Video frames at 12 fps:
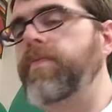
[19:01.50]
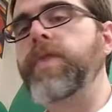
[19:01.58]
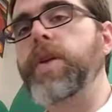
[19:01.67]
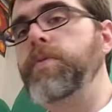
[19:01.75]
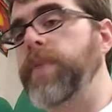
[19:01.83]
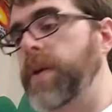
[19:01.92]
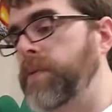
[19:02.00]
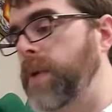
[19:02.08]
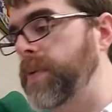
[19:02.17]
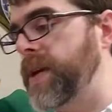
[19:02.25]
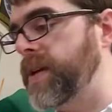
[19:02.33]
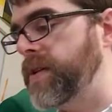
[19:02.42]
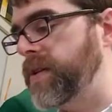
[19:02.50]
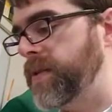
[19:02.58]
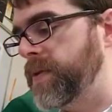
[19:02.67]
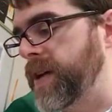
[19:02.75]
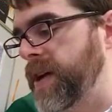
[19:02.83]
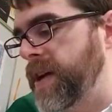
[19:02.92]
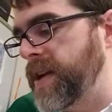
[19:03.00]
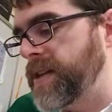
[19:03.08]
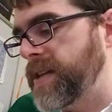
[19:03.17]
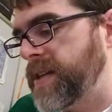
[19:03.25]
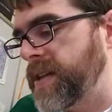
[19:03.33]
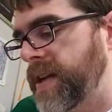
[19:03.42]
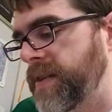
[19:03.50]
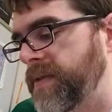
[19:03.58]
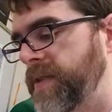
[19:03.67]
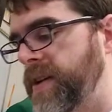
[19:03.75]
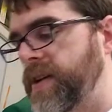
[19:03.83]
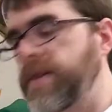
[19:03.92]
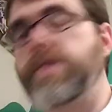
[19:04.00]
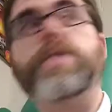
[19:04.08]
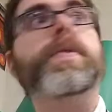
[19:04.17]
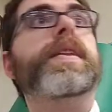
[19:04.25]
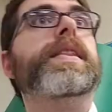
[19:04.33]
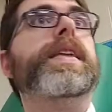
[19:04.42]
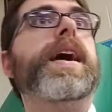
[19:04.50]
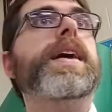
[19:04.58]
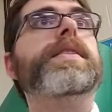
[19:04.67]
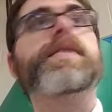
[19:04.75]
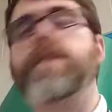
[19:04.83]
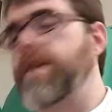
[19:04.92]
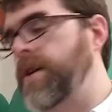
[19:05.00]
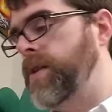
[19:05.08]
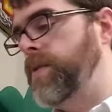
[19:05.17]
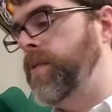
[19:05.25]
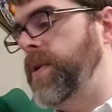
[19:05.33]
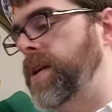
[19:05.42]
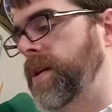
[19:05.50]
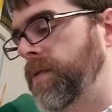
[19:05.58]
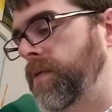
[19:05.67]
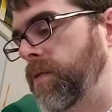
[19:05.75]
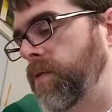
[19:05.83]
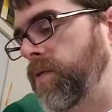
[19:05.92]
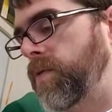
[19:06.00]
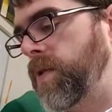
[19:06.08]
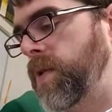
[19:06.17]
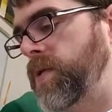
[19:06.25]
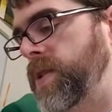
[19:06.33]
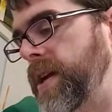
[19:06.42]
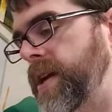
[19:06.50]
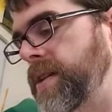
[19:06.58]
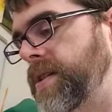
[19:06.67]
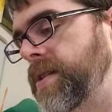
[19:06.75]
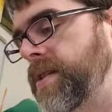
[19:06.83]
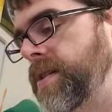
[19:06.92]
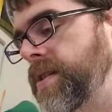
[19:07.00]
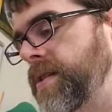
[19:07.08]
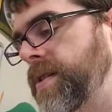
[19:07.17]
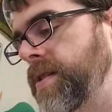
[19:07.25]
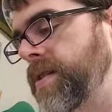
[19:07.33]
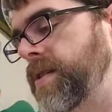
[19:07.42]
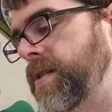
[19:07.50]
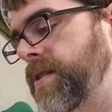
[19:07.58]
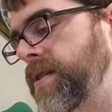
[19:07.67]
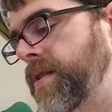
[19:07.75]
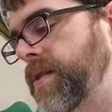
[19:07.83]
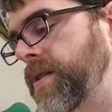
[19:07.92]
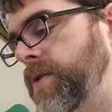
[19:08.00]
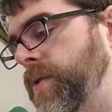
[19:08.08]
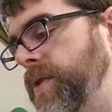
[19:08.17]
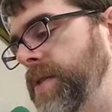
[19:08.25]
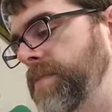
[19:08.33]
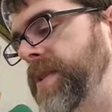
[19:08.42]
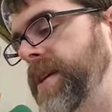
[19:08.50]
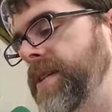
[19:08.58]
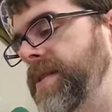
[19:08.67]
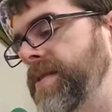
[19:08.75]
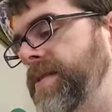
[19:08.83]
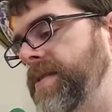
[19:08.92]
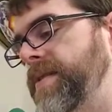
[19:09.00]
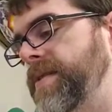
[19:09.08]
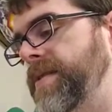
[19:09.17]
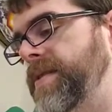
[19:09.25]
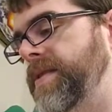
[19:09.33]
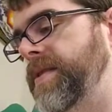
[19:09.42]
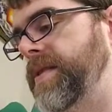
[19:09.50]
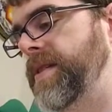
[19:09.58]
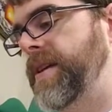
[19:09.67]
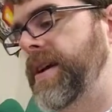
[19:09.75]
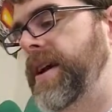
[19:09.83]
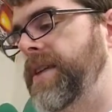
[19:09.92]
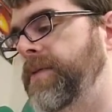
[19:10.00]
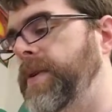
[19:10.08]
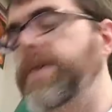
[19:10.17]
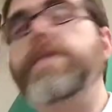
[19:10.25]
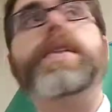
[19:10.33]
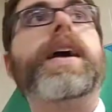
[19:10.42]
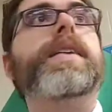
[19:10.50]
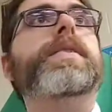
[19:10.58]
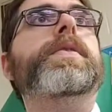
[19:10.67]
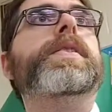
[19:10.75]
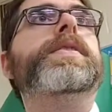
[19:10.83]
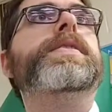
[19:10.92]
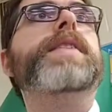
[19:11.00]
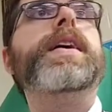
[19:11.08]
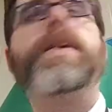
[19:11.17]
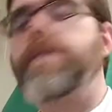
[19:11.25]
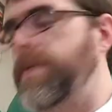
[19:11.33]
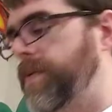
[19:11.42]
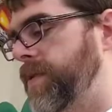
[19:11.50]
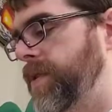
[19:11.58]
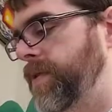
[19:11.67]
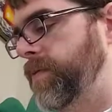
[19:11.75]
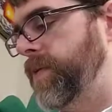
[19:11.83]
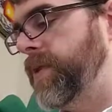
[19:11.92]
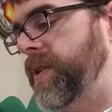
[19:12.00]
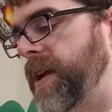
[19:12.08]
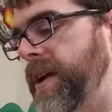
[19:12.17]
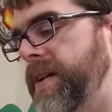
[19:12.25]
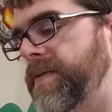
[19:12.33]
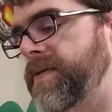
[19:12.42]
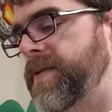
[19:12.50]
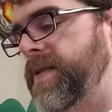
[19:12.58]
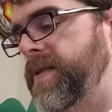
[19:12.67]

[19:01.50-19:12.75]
But what we can do is, instead of doing that, we can rotate our coordinate plane. And if we do that, notice now we only have